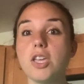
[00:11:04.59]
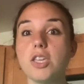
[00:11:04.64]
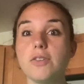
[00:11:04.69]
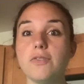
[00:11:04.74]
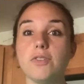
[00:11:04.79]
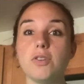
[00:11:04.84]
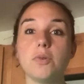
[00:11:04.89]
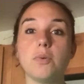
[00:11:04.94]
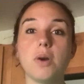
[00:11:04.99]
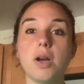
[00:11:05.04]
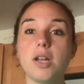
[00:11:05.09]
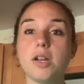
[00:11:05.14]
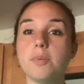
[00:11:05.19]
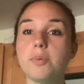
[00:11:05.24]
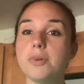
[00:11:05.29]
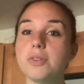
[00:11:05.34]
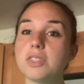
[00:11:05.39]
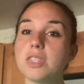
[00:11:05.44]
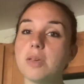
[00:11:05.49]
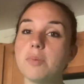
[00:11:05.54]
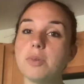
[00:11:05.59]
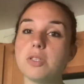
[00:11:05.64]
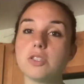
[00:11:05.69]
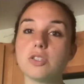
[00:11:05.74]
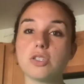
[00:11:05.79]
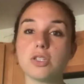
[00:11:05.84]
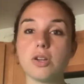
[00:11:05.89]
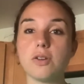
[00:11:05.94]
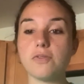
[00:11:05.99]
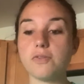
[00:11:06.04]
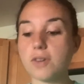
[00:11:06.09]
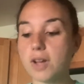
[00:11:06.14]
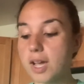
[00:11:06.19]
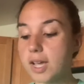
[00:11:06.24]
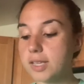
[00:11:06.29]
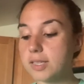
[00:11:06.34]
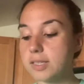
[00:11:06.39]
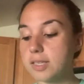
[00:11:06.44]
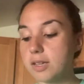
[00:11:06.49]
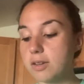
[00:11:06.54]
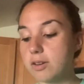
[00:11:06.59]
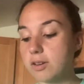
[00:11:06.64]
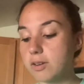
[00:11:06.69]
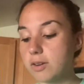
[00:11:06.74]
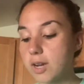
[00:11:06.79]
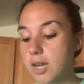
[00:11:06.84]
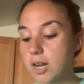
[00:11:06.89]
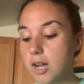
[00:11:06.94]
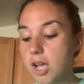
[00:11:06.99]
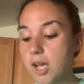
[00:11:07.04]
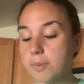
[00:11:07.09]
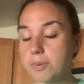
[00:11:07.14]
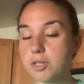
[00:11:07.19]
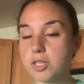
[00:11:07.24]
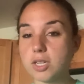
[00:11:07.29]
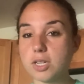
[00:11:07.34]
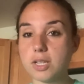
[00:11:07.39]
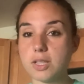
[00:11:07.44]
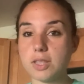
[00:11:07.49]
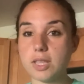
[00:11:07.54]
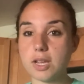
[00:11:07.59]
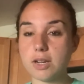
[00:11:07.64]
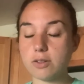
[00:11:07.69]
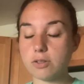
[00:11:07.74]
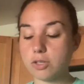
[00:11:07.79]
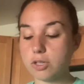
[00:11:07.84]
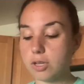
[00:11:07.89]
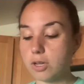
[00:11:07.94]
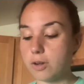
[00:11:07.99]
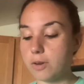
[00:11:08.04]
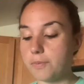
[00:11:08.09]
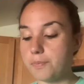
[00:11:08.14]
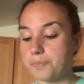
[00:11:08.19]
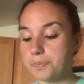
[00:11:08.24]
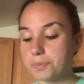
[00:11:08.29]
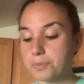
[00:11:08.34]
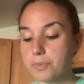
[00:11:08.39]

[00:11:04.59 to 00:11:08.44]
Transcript: if you want to put them in stir fries, they're a great option in there too.